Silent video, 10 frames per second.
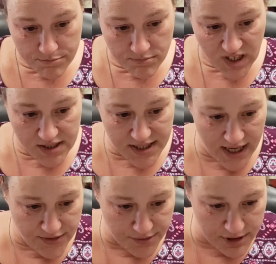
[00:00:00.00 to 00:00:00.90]
Because I
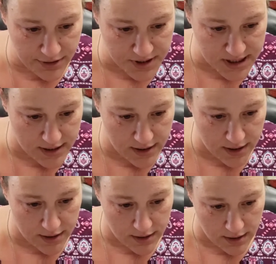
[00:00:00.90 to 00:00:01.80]
had 3 hooks in
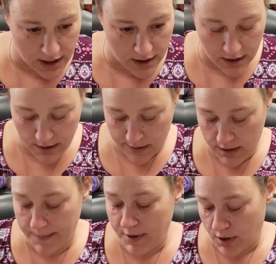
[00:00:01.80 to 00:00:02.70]
there. Yeah.
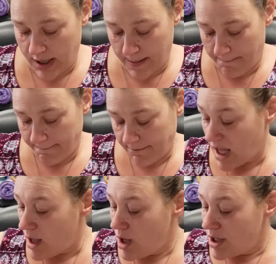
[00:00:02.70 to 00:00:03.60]
Yep. Okay.
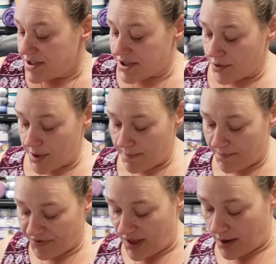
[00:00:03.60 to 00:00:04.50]
So the
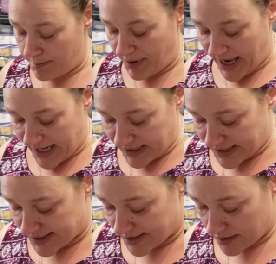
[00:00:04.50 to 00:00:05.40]

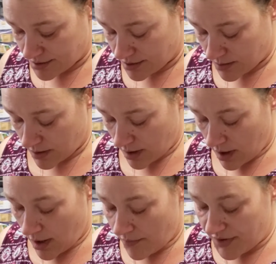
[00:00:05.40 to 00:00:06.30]
base,
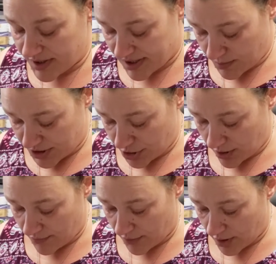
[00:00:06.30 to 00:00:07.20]
the switch
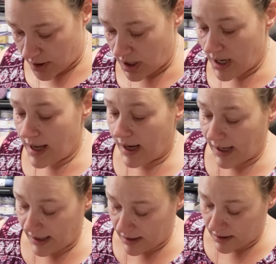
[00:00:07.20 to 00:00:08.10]
over,
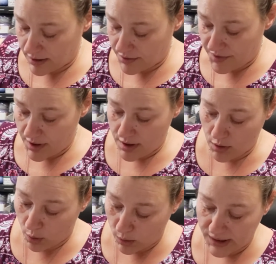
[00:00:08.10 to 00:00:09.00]
and the
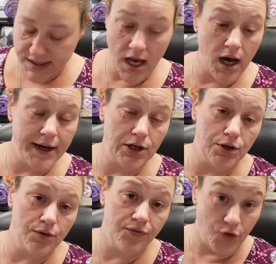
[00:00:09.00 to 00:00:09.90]
whole entire
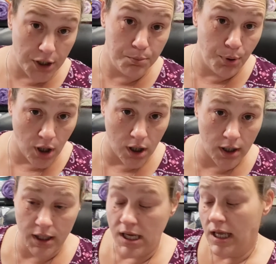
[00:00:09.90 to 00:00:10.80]
foot
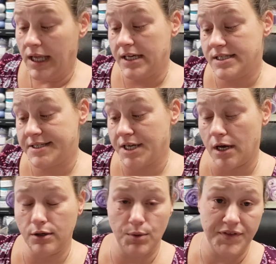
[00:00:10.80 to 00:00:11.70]
part is
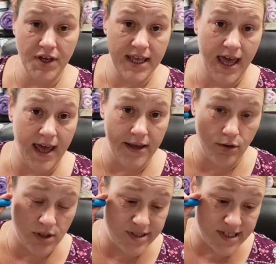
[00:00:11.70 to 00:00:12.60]
done with a K
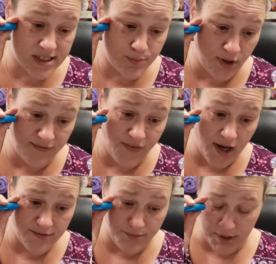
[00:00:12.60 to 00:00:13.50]
or
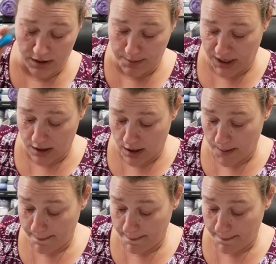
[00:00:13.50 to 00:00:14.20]
6.5 millimeter.